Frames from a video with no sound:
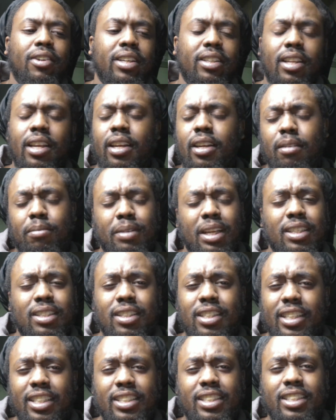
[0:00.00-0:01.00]
Like, I'm not
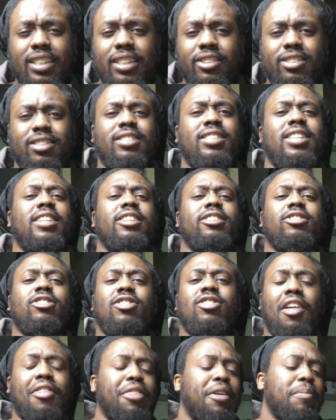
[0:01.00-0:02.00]
gonna sit there and say there's
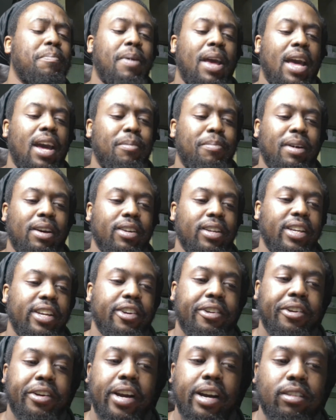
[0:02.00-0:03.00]
nothing bad about
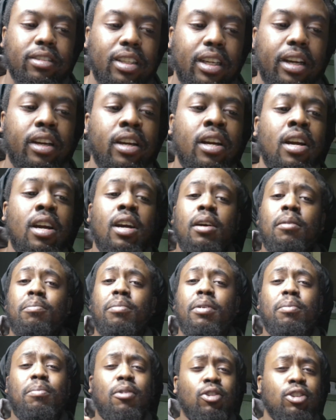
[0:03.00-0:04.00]
Akira out there,
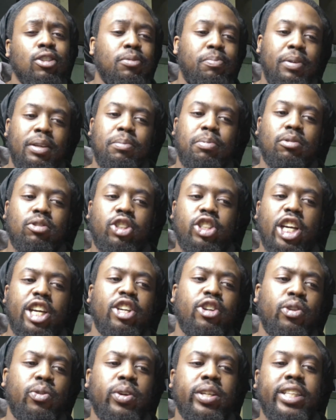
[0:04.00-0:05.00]
but most people
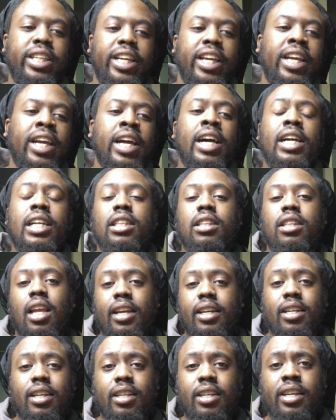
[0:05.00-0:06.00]
genuinely
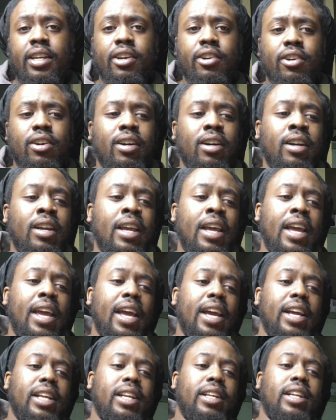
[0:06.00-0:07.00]
like Akira.
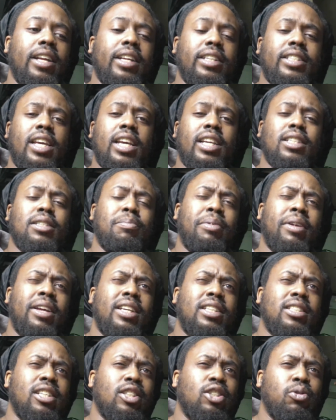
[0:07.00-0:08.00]
It takes
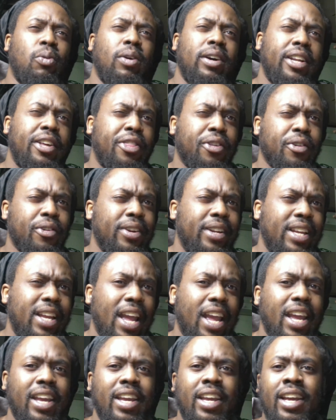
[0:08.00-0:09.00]
place in
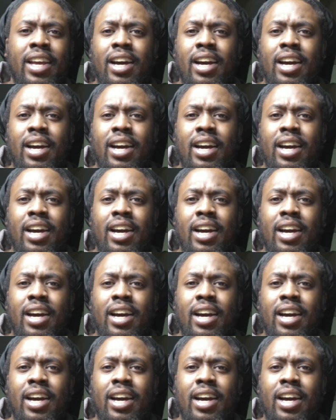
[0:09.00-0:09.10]
2038.